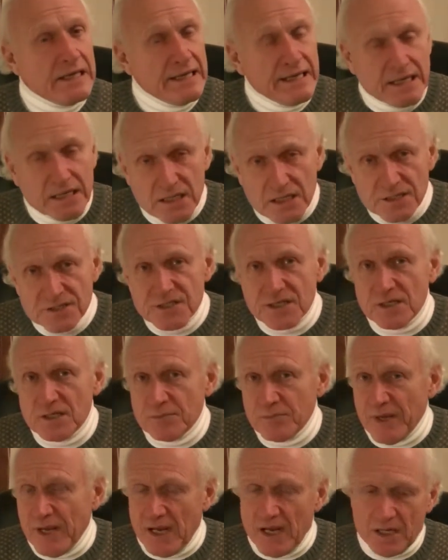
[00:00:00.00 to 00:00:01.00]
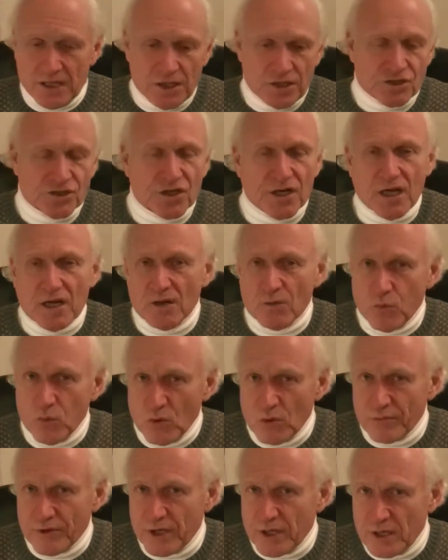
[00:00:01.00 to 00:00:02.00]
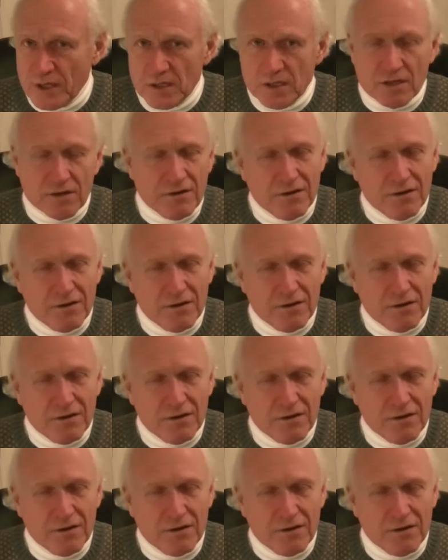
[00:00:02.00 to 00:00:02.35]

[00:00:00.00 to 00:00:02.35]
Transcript: Easy to manage. You get a woman in there.